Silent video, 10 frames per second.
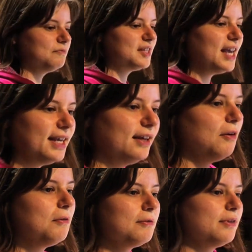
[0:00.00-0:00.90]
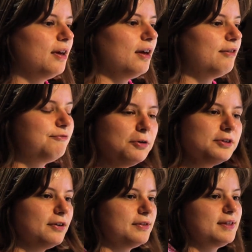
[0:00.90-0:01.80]
taking all the
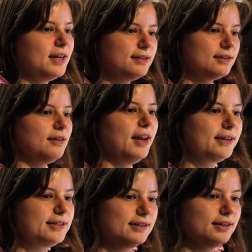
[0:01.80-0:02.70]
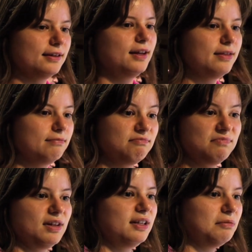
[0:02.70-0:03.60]
photons that it's collected in, in
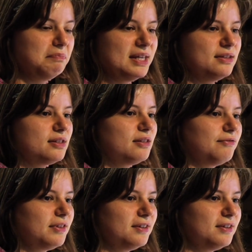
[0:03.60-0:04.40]
the little bins of